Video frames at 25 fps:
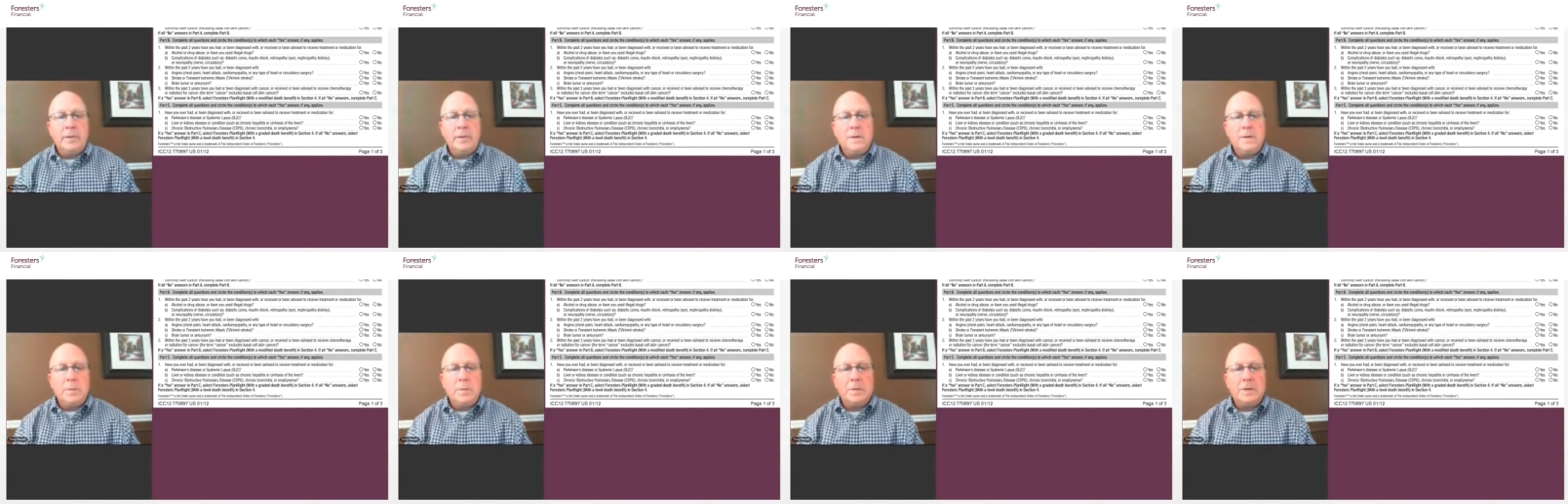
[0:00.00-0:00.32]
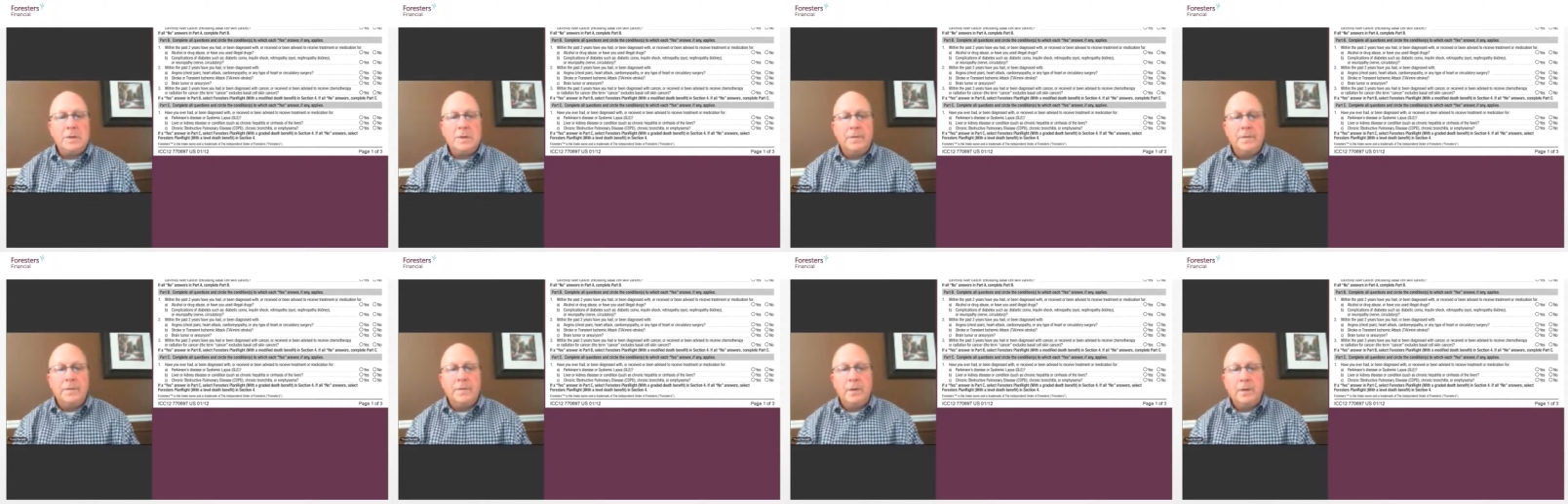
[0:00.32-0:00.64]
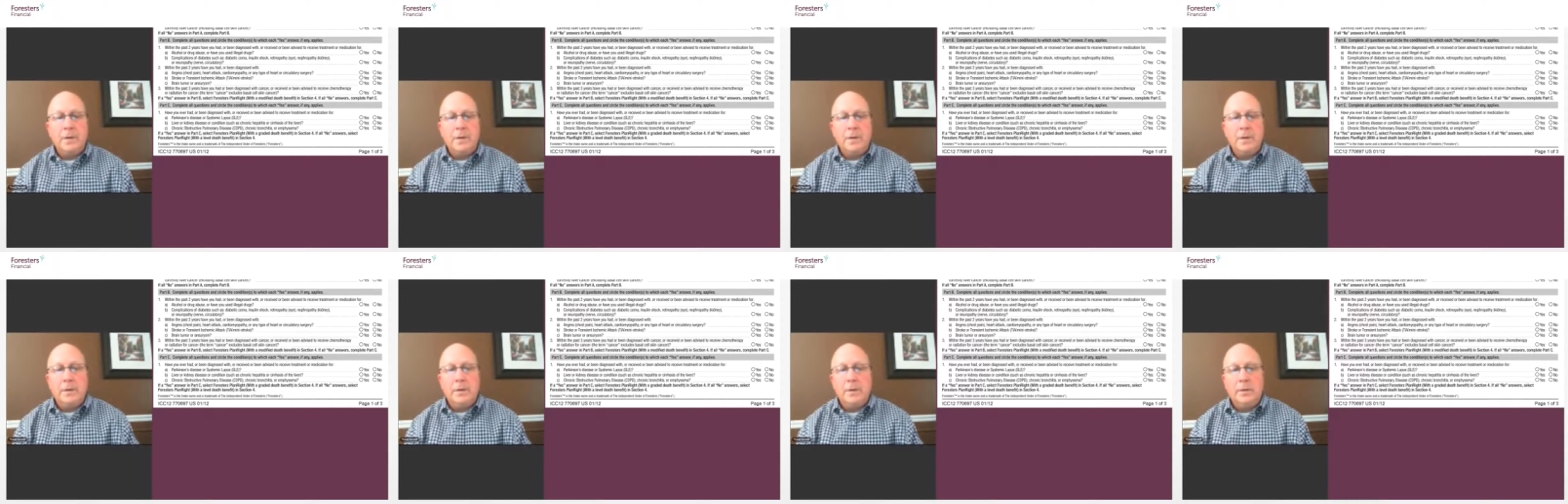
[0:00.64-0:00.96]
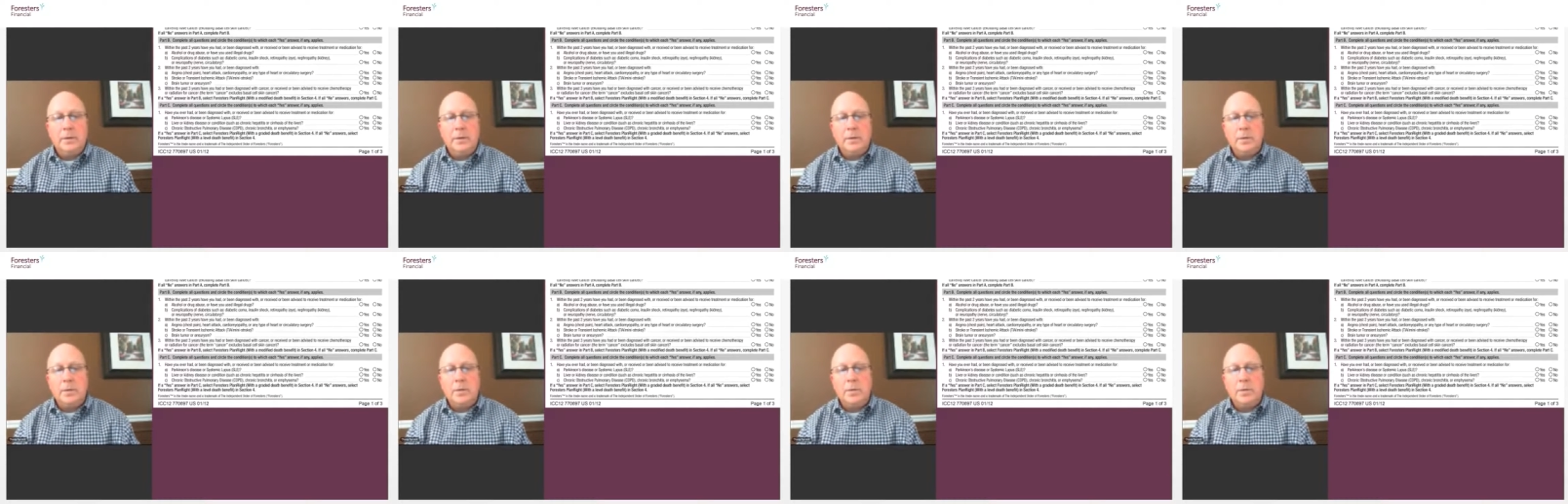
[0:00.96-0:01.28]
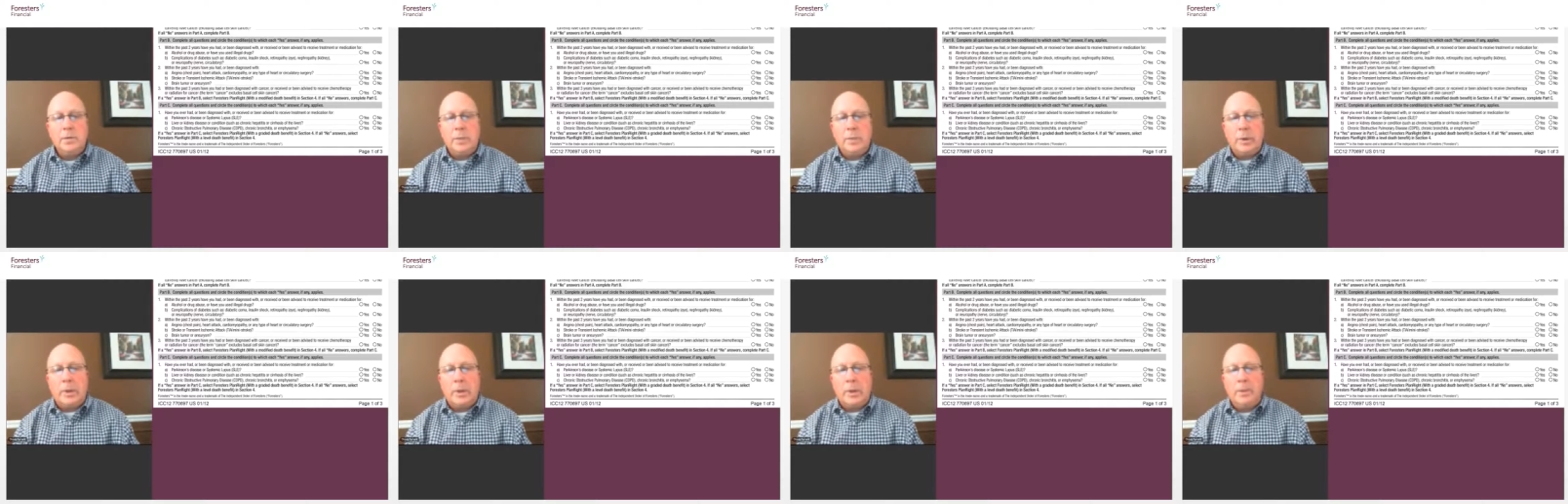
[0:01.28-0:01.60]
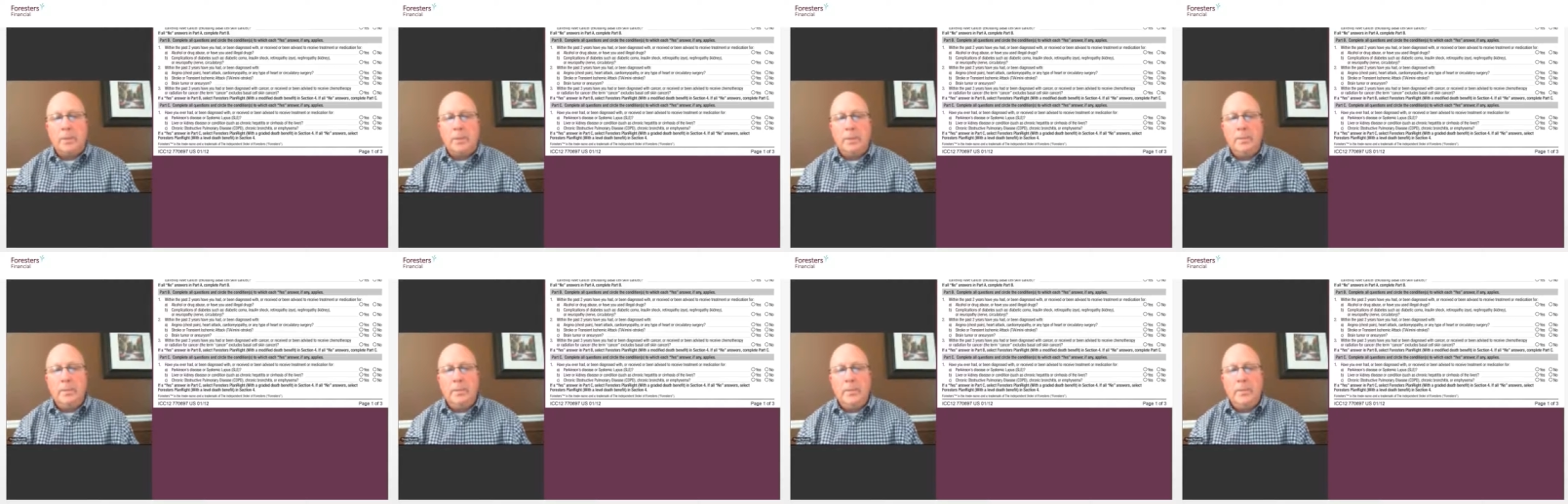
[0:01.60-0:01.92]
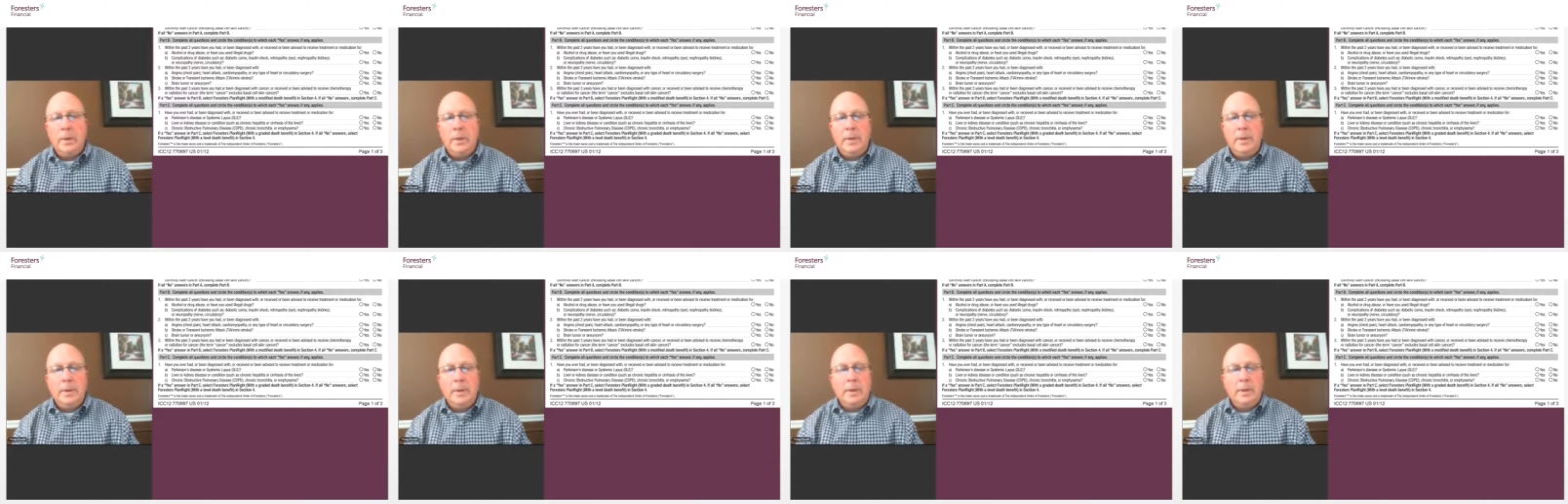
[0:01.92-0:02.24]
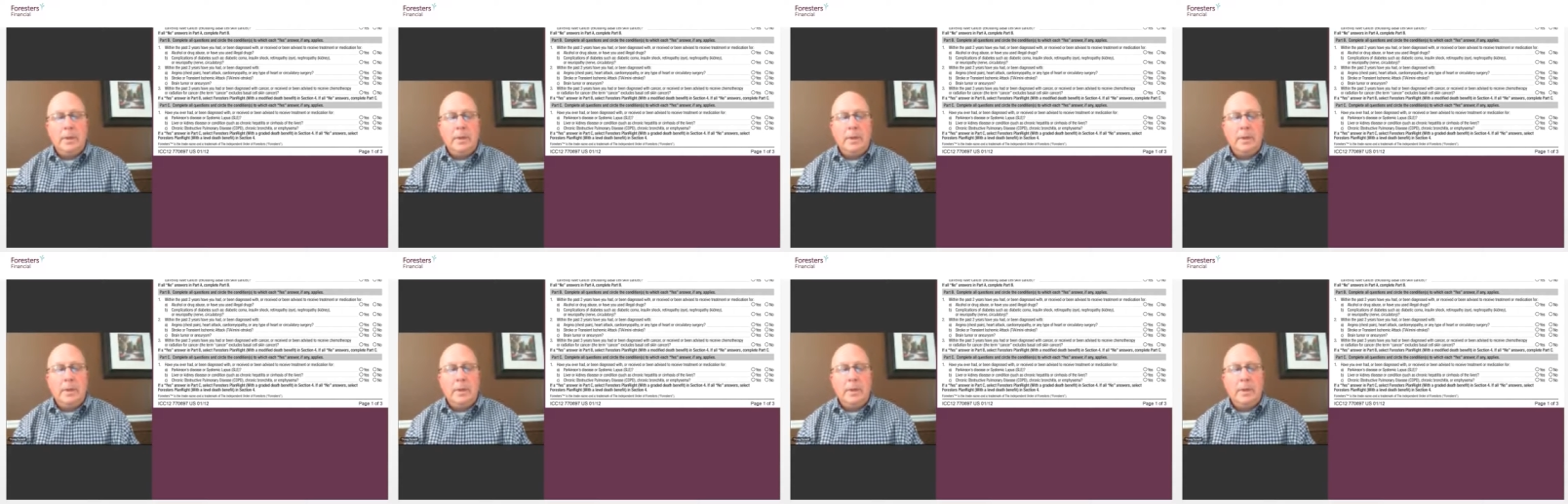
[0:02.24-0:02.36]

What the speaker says: very specific to the problem,